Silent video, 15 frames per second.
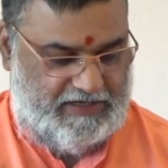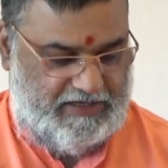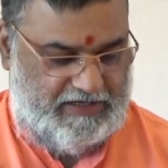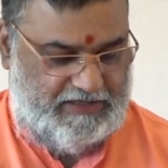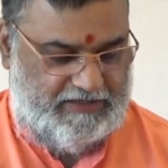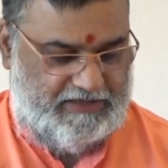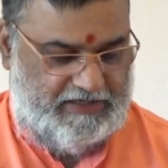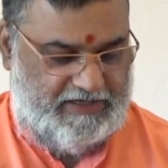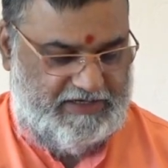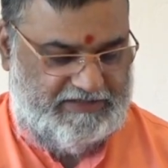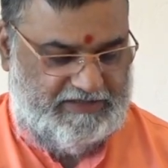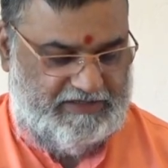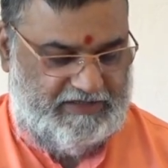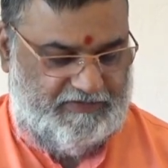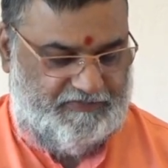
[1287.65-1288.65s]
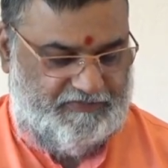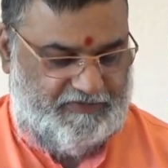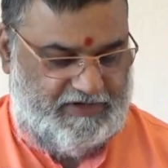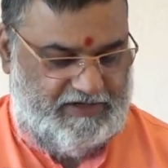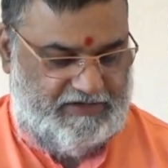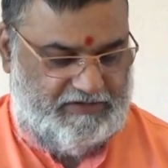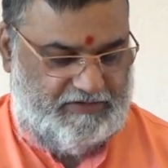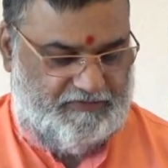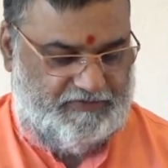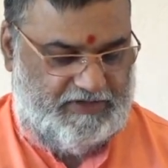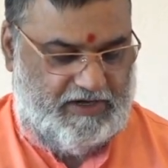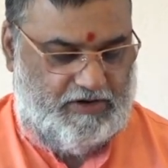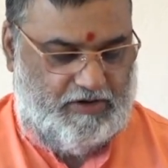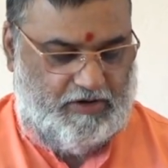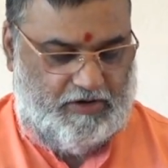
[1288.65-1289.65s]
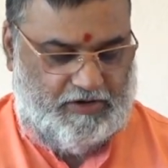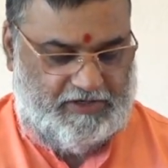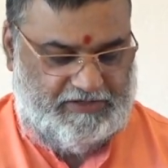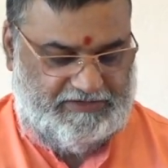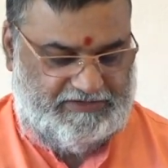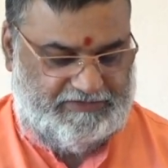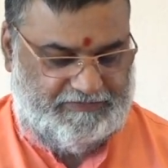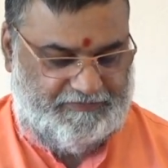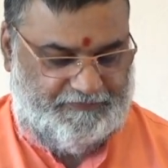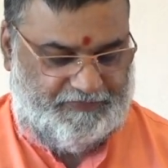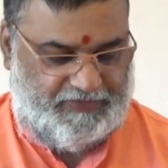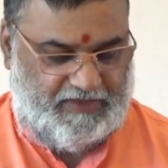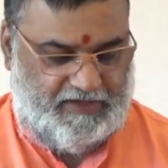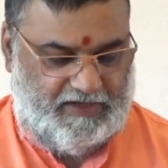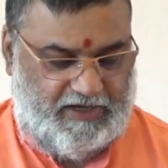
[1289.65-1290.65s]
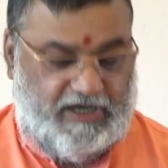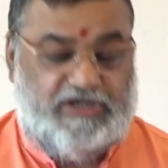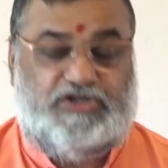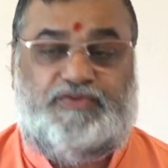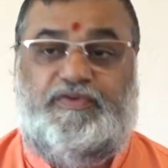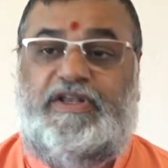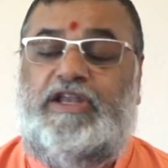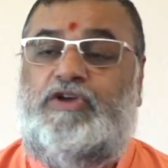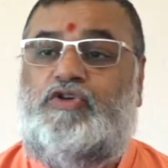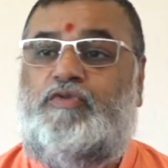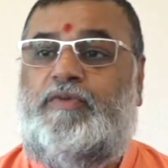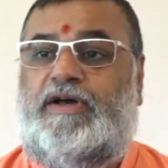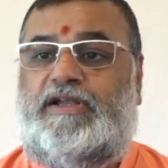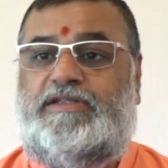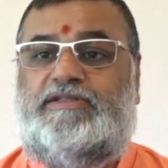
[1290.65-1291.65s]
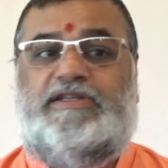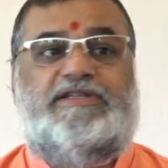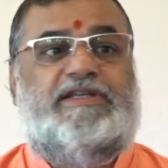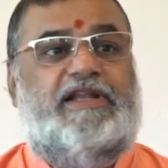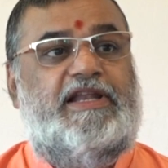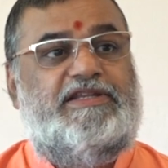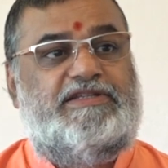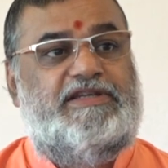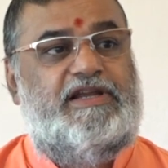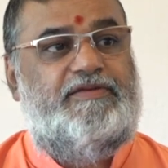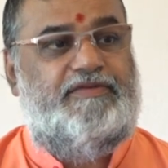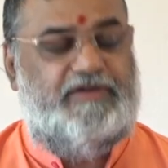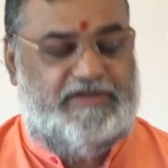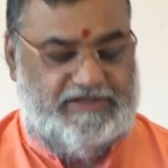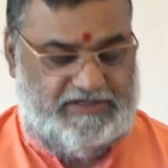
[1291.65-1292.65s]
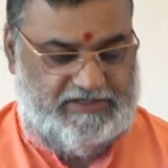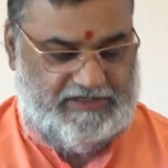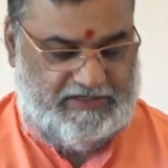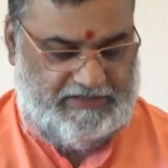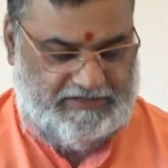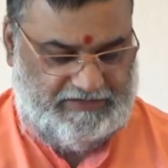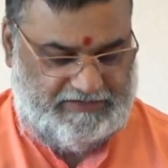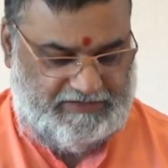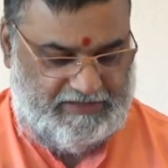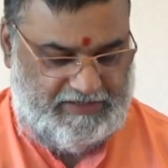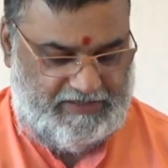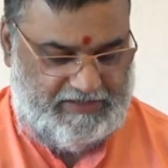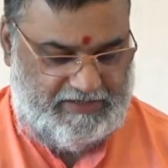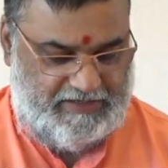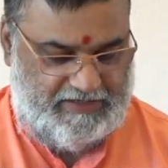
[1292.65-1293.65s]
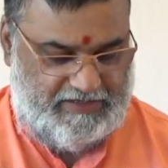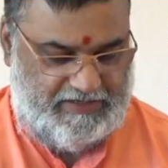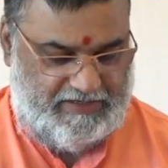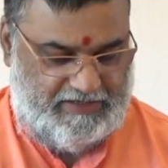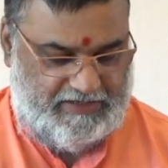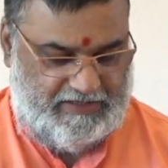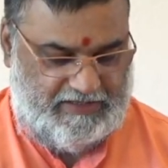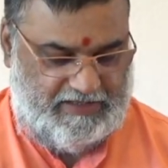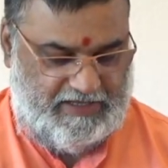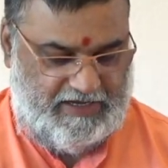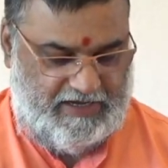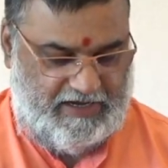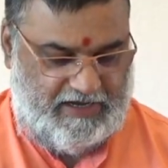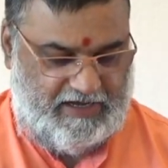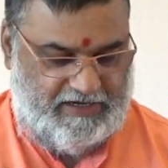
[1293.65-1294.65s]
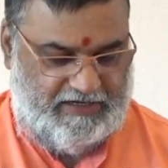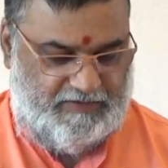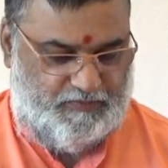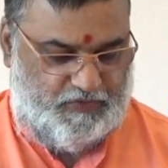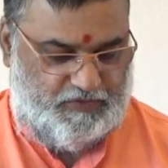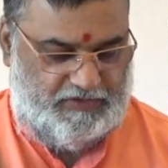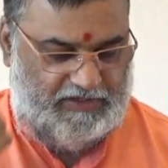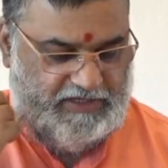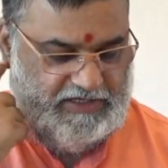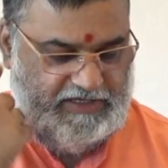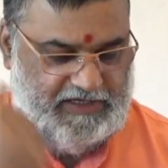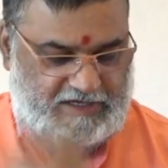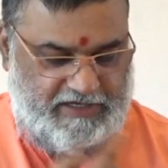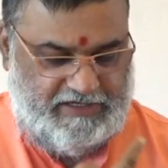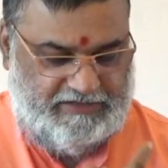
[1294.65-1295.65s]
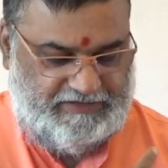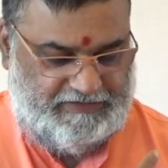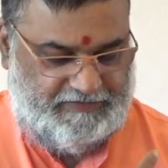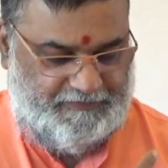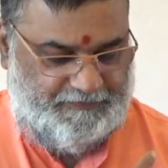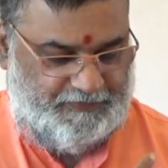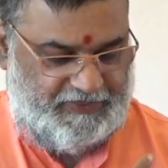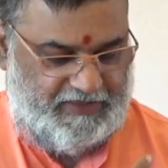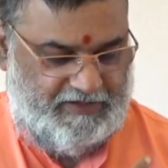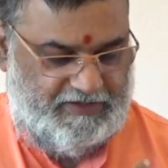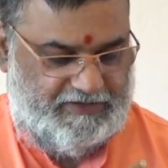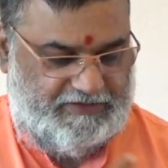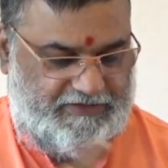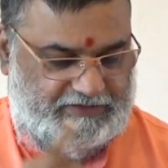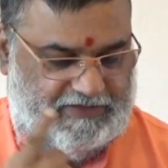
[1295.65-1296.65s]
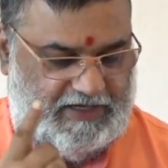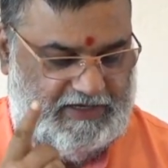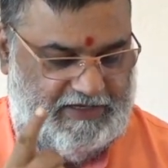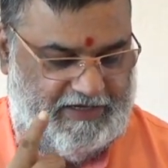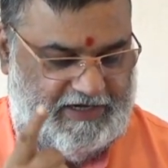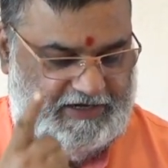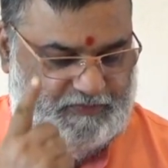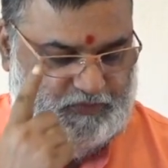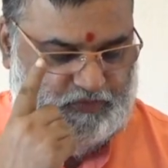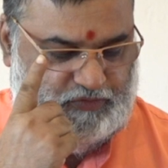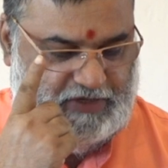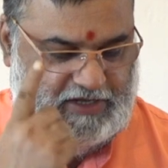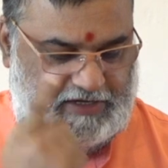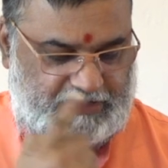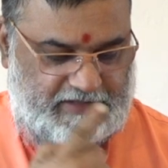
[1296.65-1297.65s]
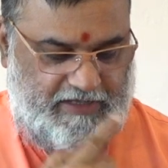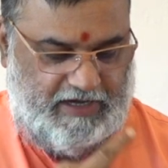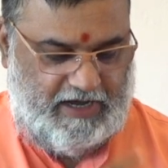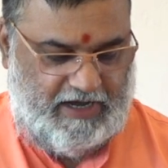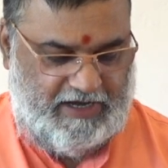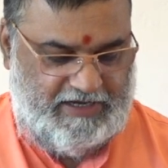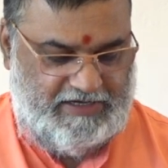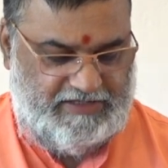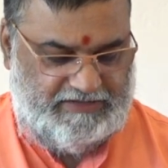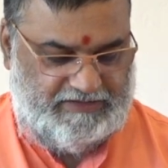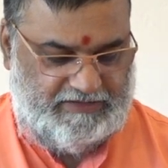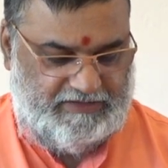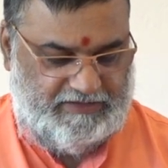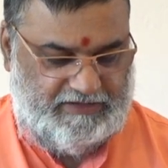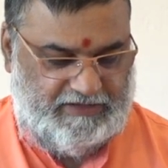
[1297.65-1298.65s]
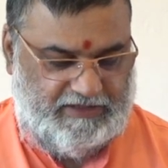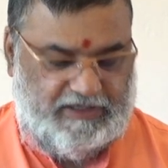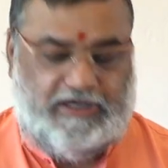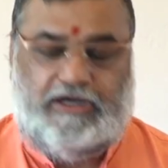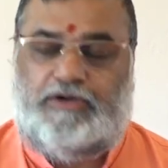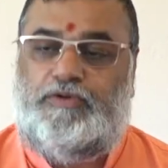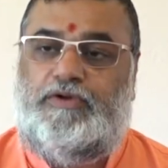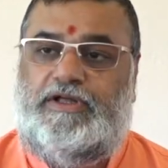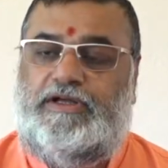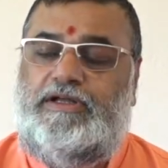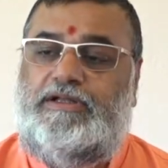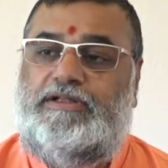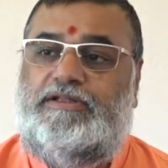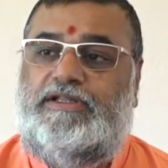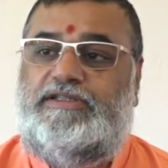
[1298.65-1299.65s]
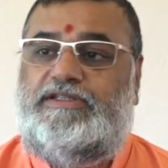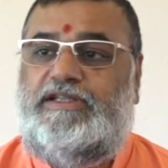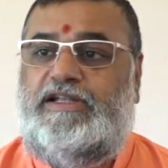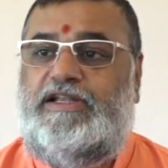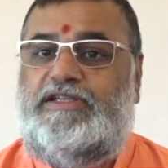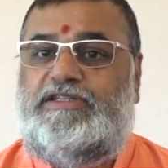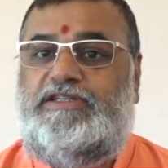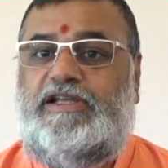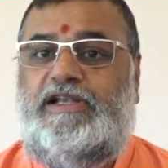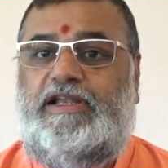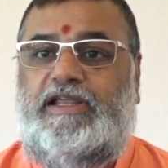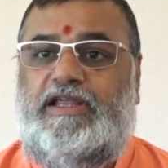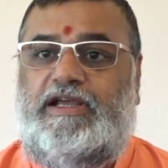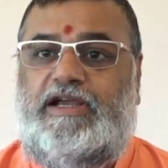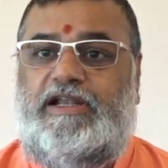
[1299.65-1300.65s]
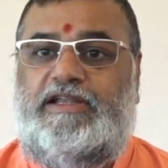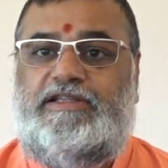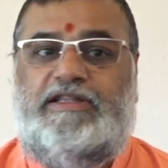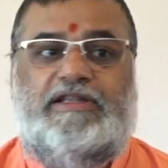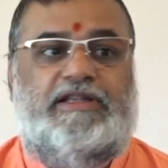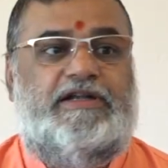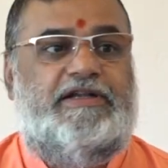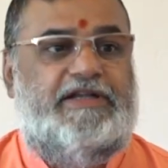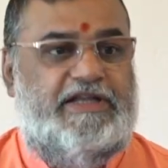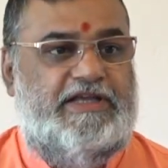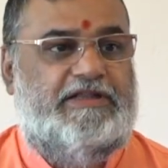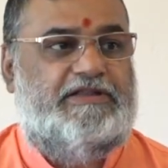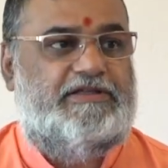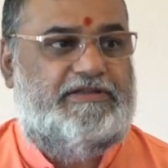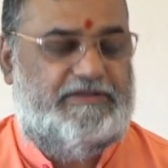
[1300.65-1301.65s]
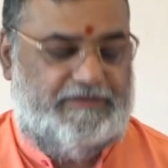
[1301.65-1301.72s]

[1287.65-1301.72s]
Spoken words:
Indra is in the front of the horns. Ashwini Kumaras, the celestial physicians, they are in both the ears. Sun and moon are in the eyes. Garuda, the celestial eagle, is in the teeth.